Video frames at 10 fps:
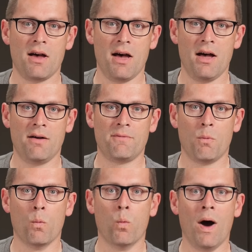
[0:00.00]
of
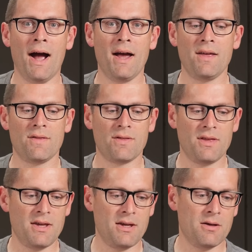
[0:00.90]
why
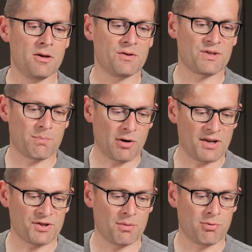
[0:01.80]
the
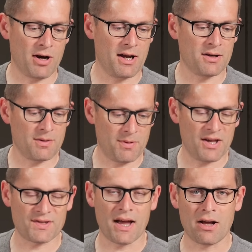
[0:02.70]
suppressor brake,
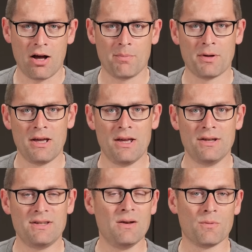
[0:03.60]
the PSI comp,
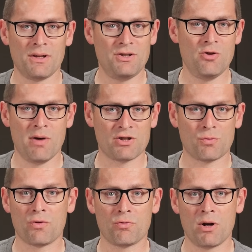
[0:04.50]
didn't really do
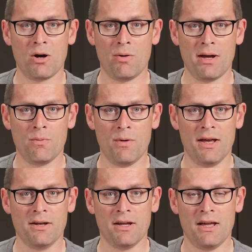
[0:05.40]
much with 308
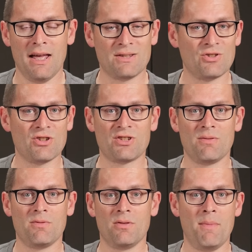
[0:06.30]
Win. It's just
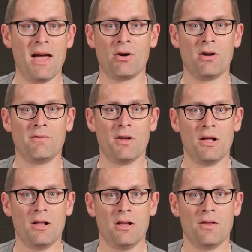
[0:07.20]
the matter of
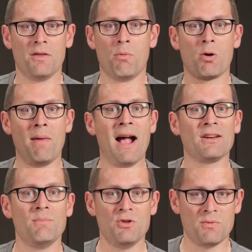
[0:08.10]
the more
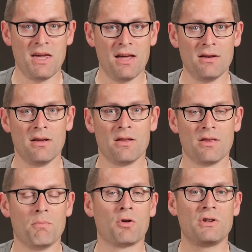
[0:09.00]
magnum you get,
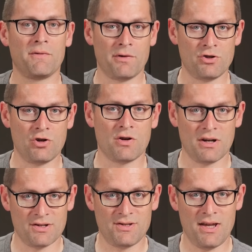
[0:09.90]
the more difference you're
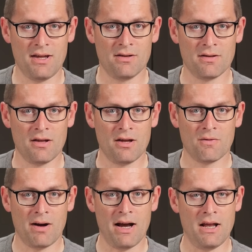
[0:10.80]
gonna see,
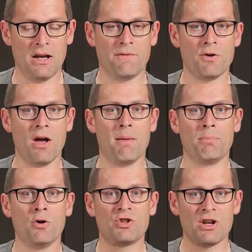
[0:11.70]
right? And if you're
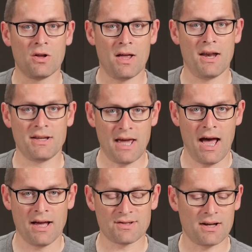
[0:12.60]
not pushing a lot of
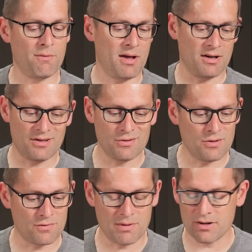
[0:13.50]
gas, like if we had a
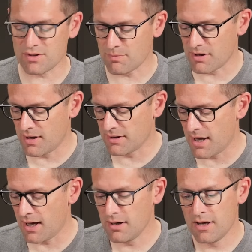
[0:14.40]
223 or something like
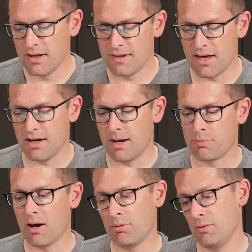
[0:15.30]
that, then I
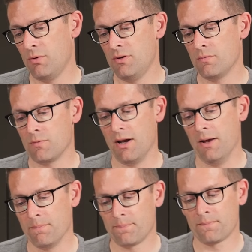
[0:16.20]
probably wouldn't run
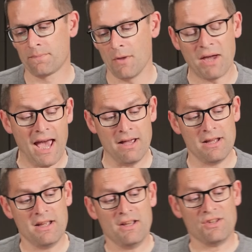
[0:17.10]
it. Okay,
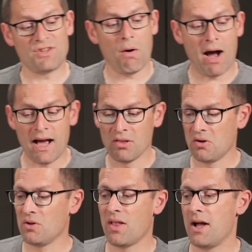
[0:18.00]
so I
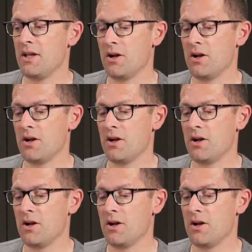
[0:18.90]
learned a lot